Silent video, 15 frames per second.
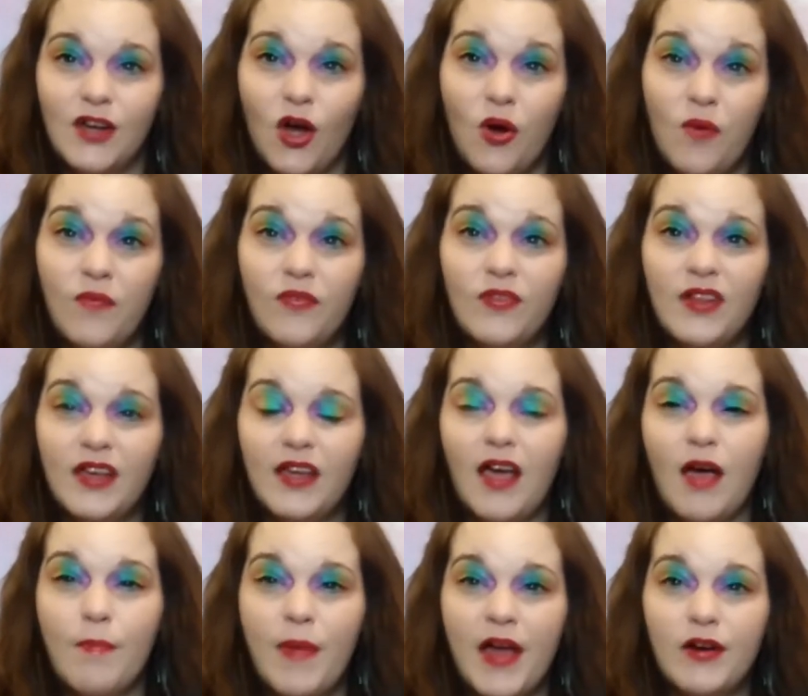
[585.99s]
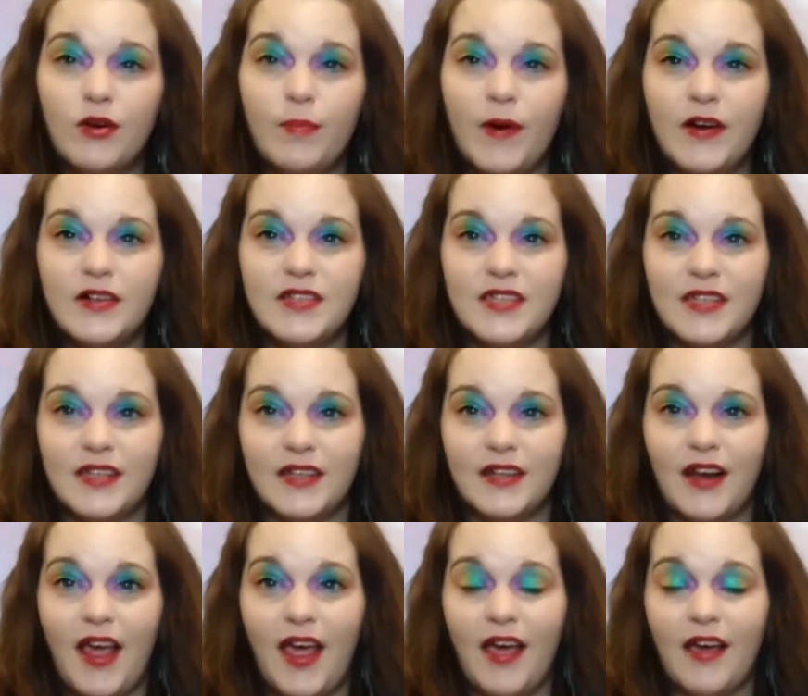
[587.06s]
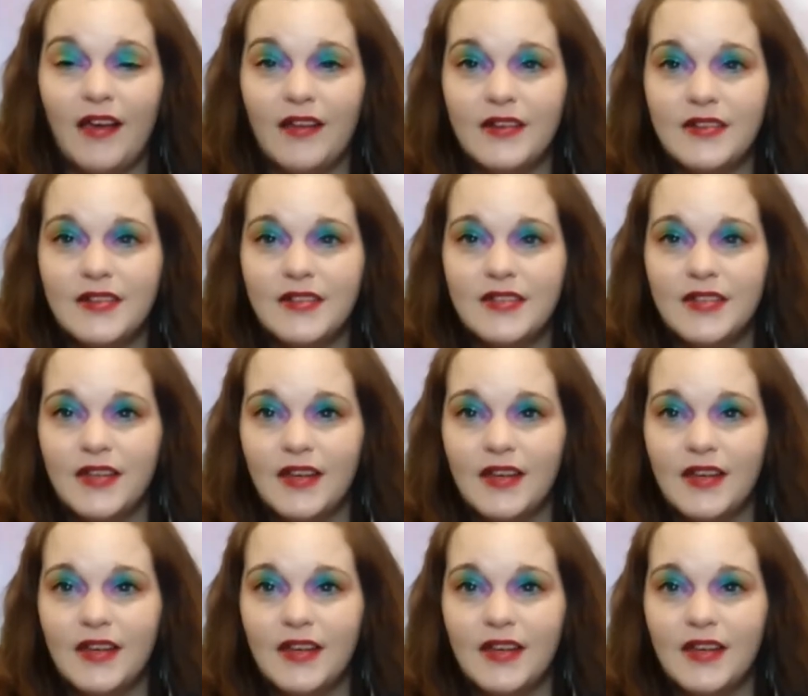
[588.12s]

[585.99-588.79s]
hopefully a better person and